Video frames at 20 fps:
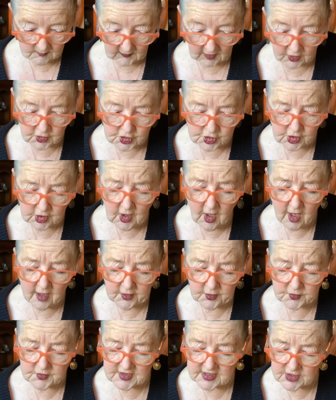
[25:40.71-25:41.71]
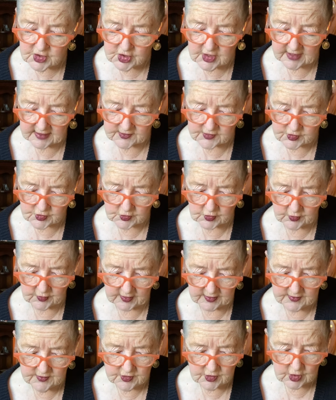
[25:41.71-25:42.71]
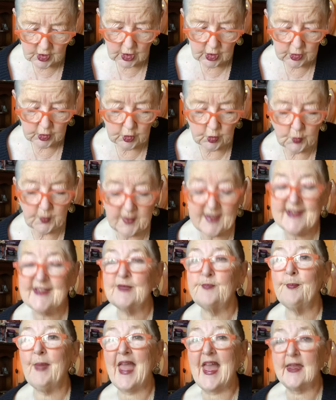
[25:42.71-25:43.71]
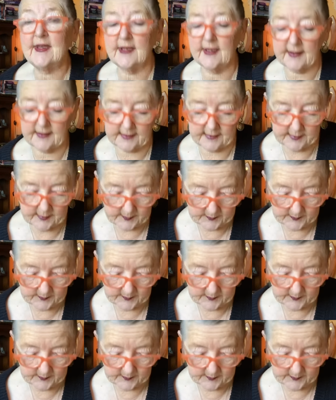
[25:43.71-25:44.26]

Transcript: Chicago teaching student, Louise Bannock.